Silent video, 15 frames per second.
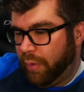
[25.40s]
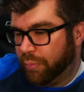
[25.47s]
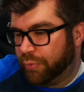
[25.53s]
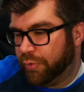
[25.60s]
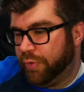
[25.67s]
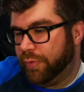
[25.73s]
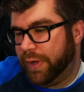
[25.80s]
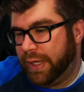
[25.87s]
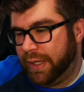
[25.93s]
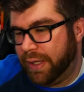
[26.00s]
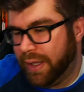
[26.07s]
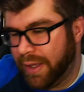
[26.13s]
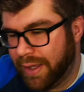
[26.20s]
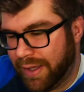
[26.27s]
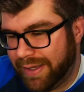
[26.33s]

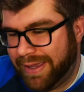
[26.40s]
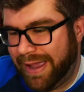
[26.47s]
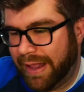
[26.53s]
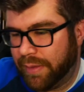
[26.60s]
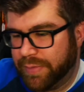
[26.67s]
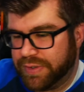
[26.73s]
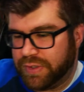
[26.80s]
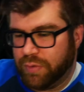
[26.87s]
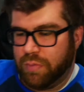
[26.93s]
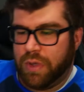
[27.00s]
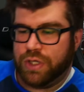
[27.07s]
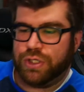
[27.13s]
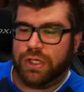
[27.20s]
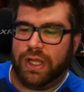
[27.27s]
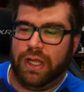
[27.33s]
Brewing, Kalamazoo,
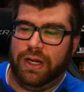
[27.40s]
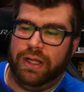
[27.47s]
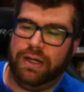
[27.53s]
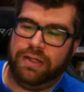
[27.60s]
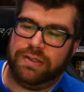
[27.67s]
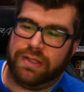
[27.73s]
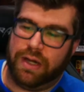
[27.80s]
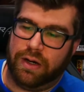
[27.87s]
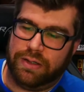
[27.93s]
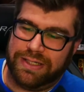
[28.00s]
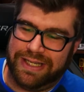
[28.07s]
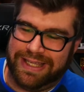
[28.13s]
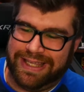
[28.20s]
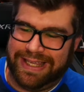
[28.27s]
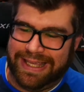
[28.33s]
Michigan. It is their
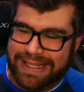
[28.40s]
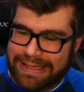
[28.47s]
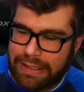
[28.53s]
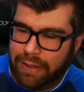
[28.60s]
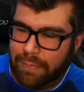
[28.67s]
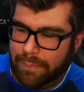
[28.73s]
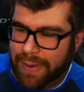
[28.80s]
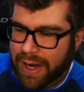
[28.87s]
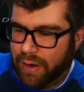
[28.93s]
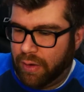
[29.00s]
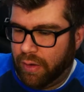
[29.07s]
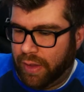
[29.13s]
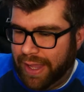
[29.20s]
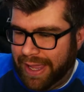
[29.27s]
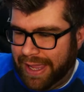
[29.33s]
tequila
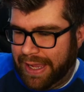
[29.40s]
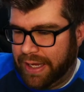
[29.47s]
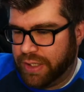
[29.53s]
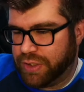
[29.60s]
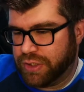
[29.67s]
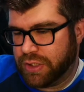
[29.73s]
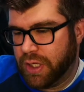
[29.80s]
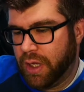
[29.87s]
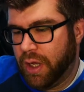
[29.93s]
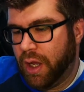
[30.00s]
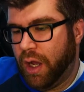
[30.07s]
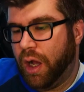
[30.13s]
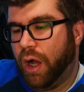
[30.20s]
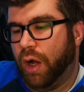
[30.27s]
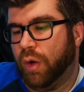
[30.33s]
barrel aged
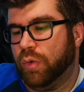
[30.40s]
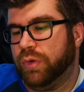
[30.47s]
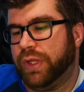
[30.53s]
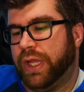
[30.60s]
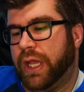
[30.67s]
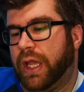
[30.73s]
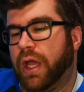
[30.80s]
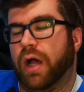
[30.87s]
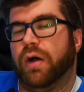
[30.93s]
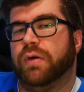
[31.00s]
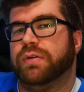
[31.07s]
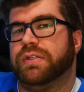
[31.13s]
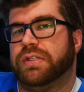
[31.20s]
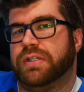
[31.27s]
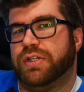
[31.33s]
only
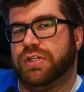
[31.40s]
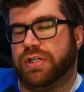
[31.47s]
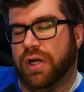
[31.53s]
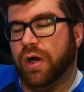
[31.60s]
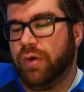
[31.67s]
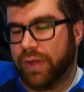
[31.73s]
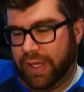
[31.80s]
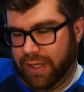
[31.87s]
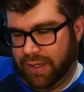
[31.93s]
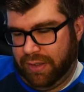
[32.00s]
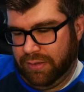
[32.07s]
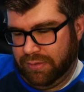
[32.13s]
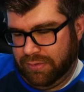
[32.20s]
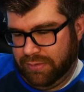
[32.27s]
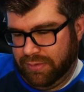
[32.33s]
gose to show ya.
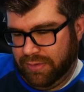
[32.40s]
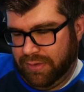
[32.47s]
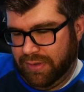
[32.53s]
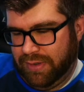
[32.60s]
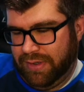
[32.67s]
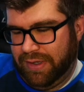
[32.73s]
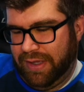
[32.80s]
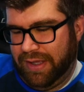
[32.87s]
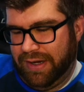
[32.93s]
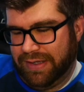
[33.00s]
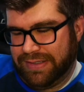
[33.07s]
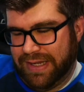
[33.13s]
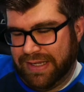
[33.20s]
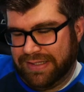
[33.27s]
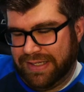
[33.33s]
It
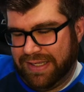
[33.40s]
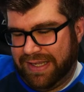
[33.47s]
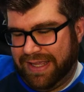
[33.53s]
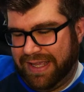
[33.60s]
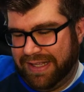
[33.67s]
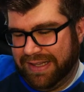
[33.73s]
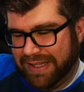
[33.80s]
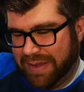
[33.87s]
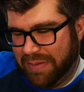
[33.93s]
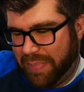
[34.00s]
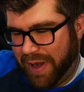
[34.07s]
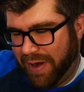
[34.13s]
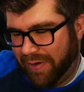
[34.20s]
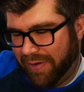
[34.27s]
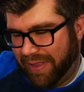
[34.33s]
is a tequila
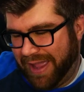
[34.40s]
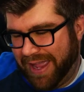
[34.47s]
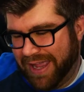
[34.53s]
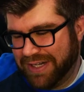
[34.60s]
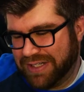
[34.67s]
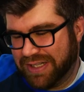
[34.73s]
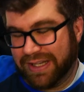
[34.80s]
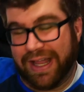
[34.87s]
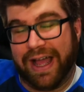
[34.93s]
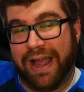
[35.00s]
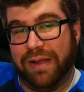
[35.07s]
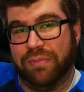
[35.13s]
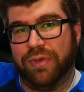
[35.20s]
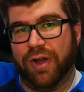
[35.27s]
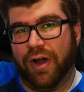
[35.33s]
barrel aged
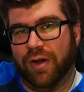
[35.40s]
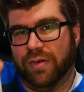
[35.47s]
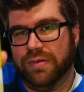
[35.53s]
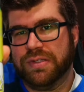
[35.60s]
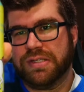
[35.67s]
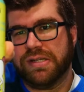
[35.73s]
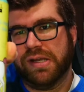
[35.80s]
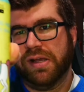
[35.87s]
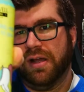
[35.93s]
lime gose.